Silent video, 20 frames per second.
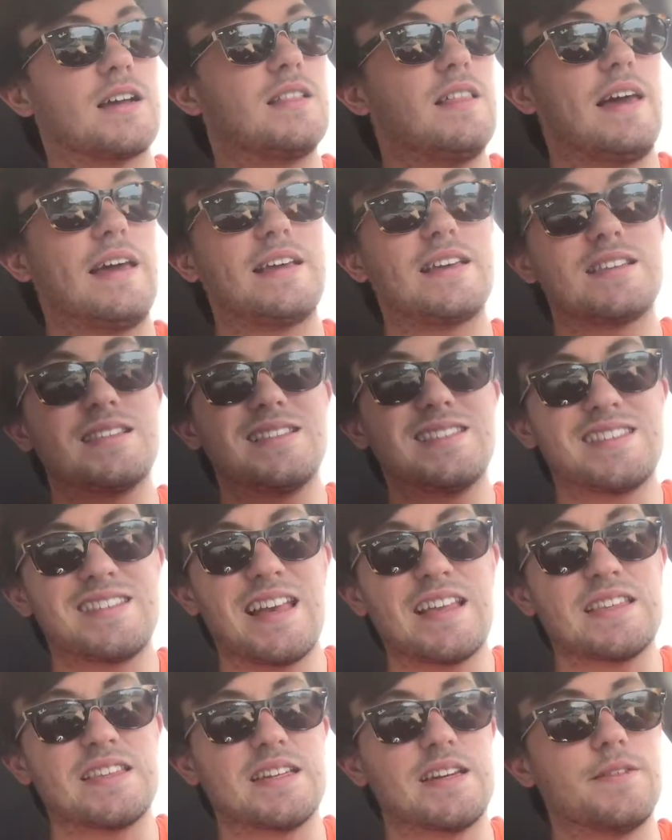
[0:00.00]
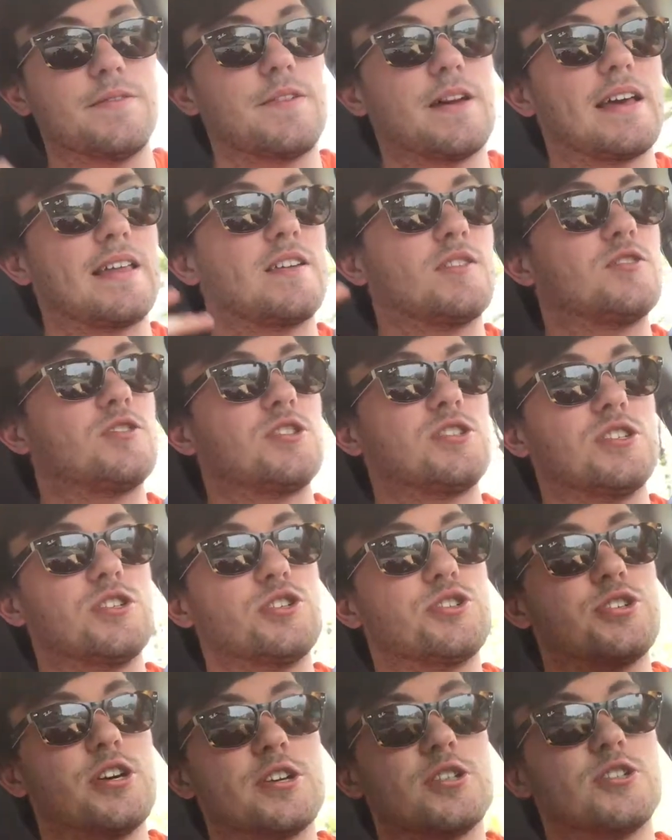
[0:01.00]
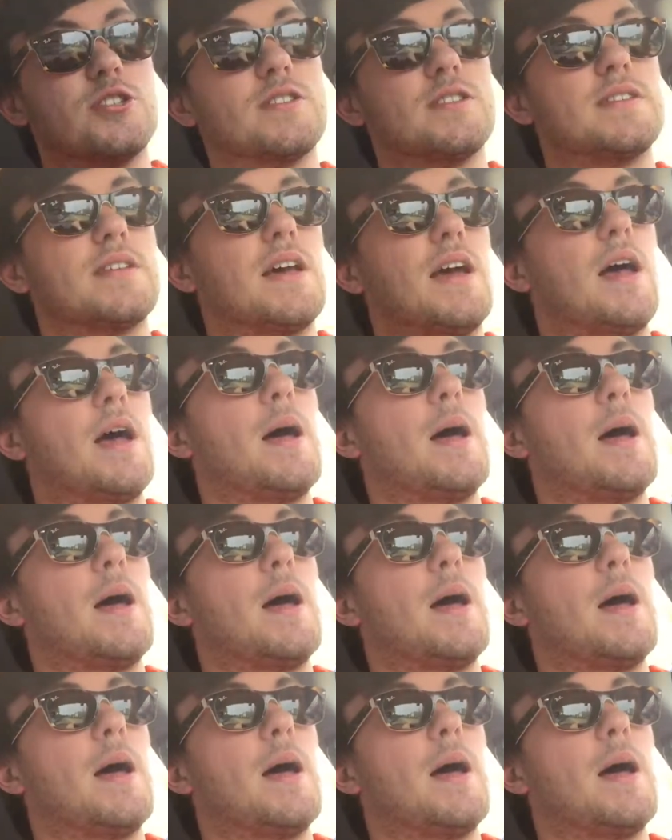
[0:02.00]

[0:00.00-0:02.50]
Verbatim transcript: like sensitive like they're just instructions